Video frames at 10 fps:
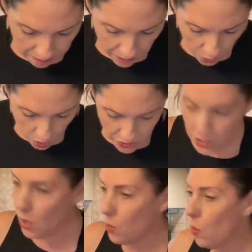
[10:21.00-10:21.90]

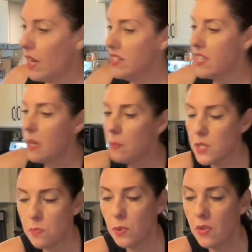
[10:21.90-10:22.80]
Also, 1
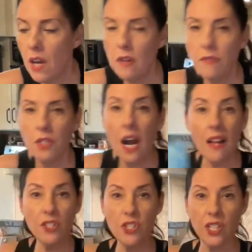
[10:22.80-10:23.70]
tablespoon of
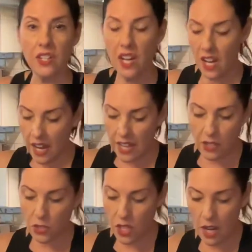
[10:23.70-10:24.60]
collagen. I
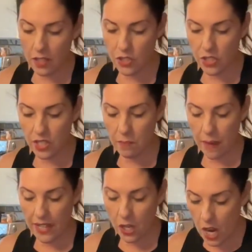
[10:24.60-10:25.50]
use collagen in
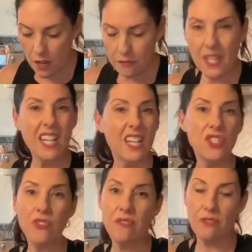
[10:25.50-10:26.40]
my coffee. It's
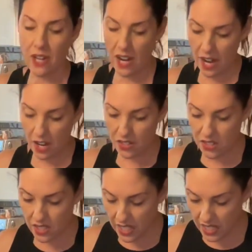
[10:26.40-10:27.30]
great for your hair,
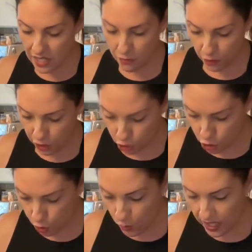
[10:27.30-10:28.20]
skin, for your
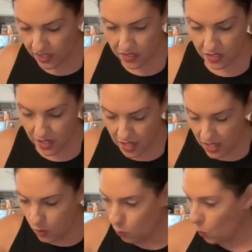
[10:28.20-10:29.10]
joints.
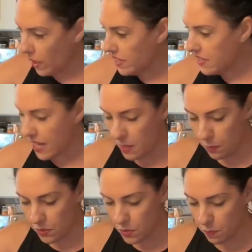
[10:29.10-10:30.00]
1
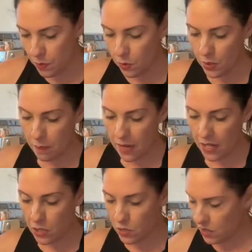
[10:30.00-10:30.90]
tablespoon. I'm not
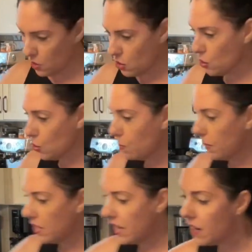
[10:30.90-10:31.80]
using the scoop
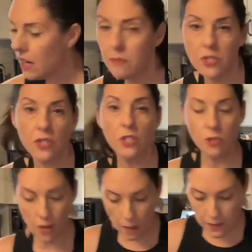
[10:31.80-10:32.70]
in there. I'm just going to
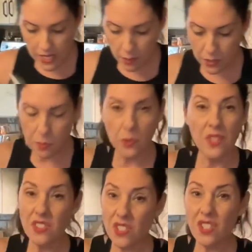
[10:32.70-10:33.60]
grab a tablespoon.
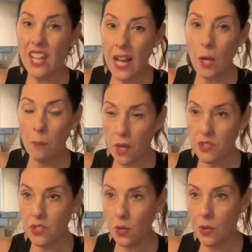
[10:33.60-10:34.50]
This is going to help
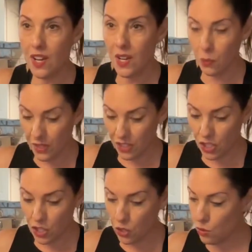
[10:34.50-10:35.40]
also with the
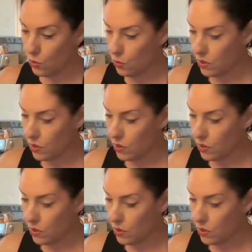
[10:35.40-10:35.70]
chew